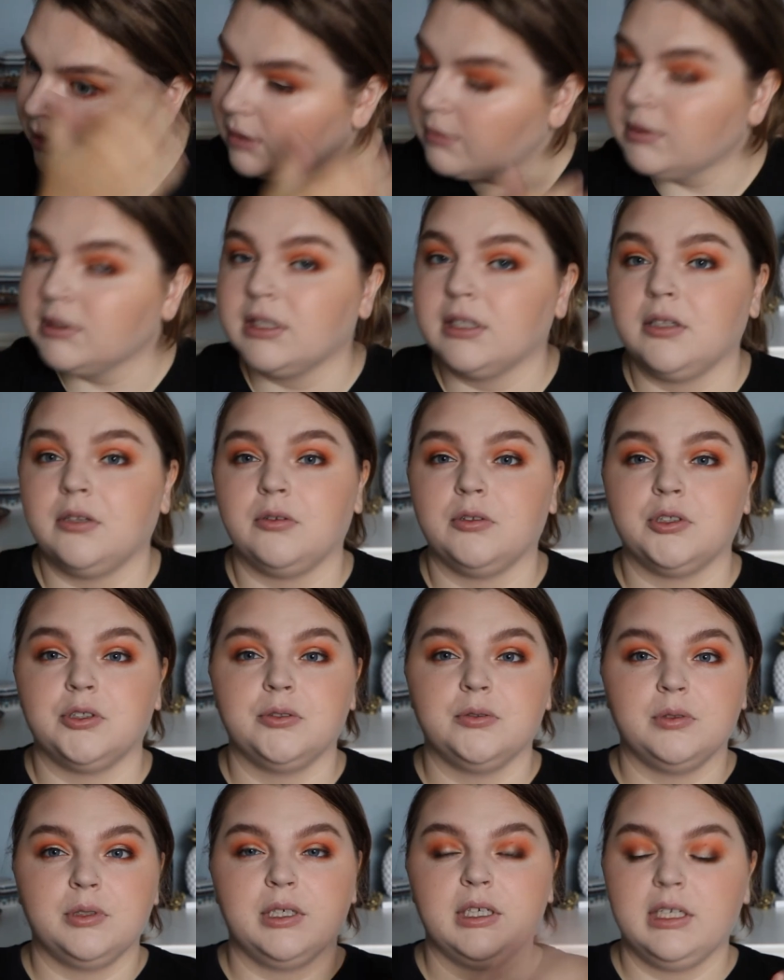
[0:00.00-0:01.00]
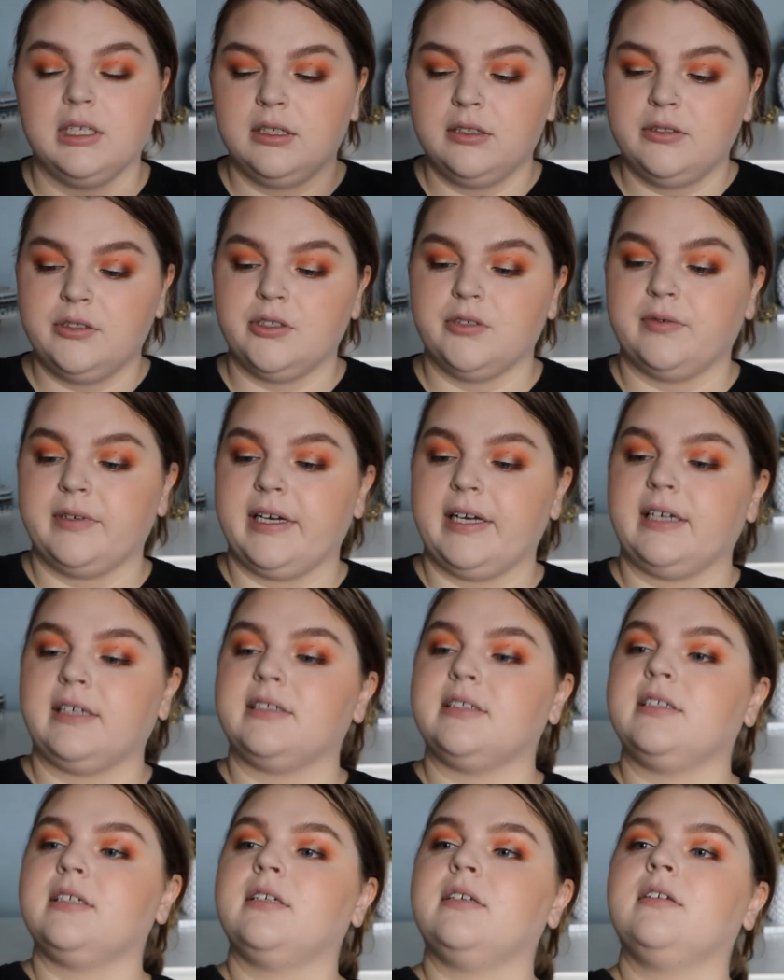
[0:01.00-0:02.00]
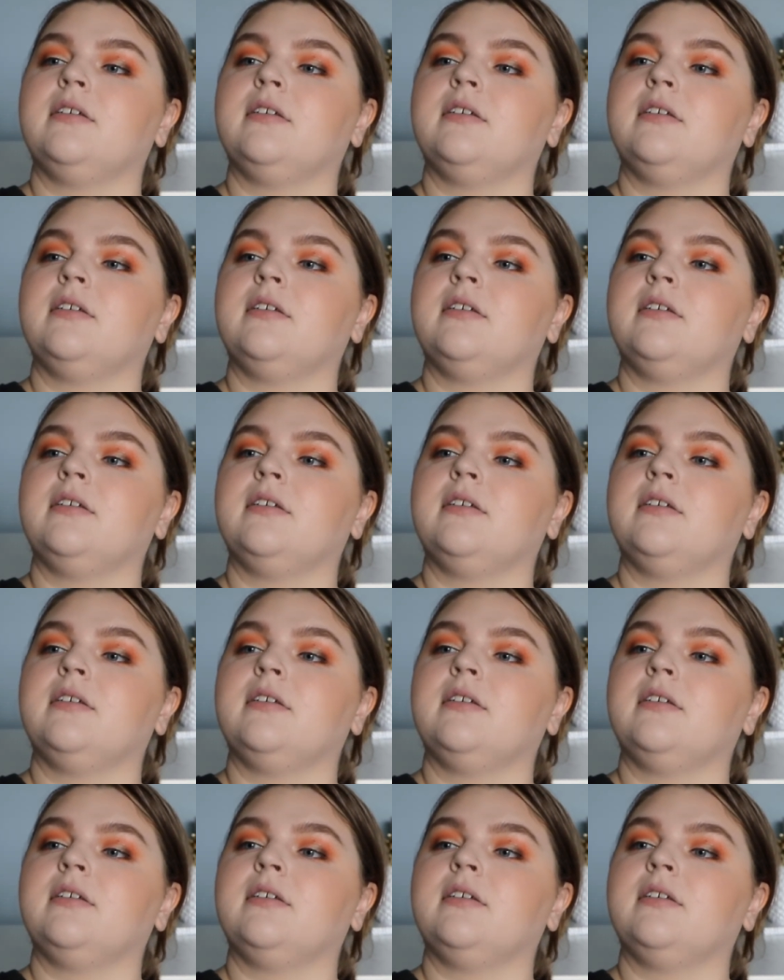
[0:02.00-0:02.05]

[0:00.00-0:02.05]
that was a little too direct.